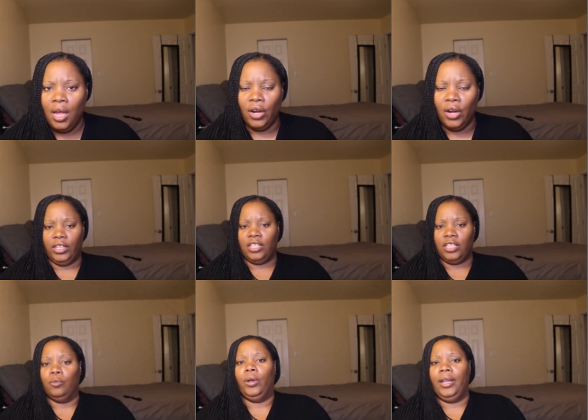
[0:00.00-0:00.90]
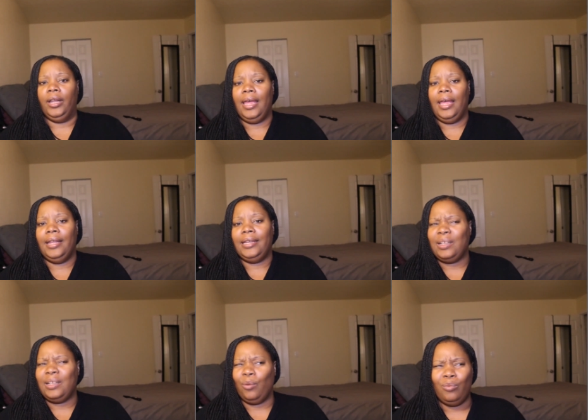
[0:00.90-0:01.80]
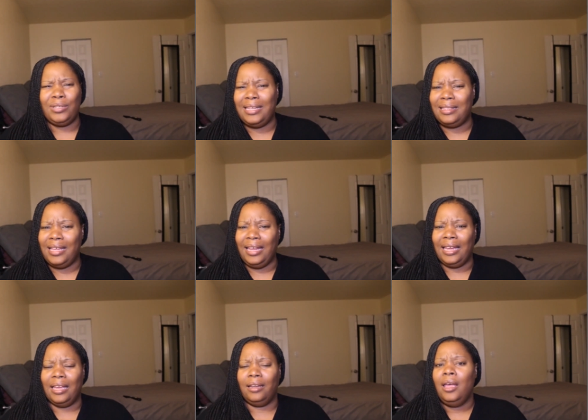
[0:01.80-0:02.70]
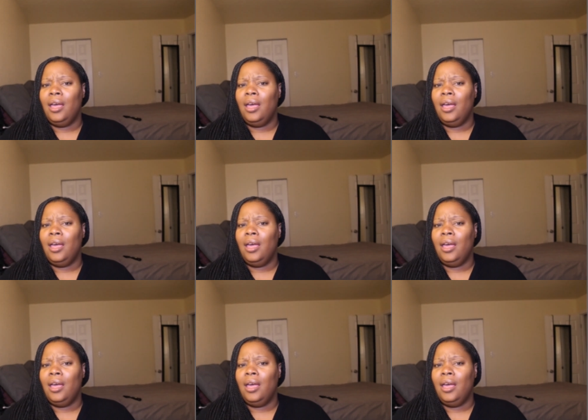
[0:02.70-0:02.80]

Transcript: early this morning. And Darius like, what was he thinking?